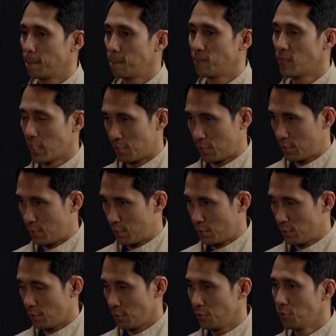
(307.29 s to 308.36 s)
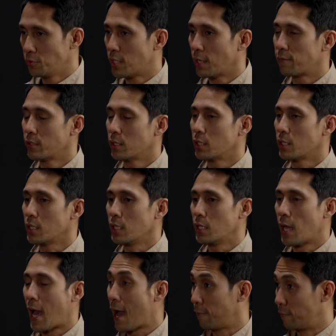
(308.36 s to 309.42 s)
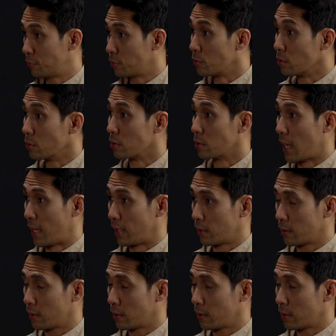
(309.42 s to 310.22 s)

Yes, you definitely have to do that.